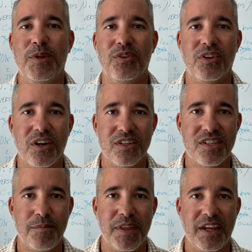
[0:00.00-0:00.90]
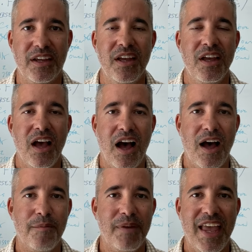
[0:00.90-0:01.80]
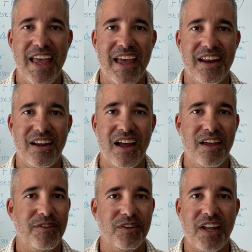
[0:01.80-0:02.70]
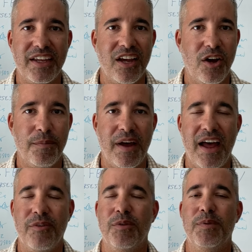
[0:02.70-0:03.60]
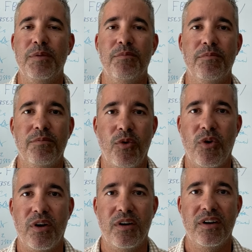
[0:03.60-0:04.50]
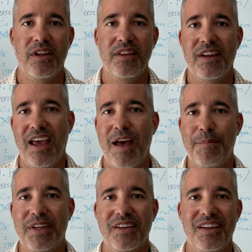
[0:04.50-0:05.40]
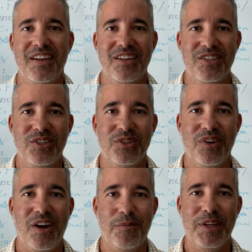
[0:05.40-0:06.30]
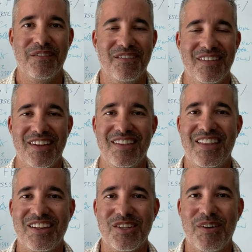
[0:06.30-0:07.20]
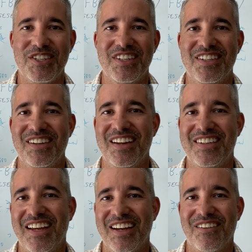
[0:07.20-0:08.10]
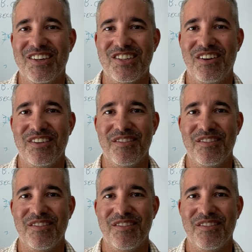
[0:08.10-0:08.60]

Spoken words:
you learned something. And if you'd like help, I would be more than happy to help you. Thanks so much, and take care of yourself.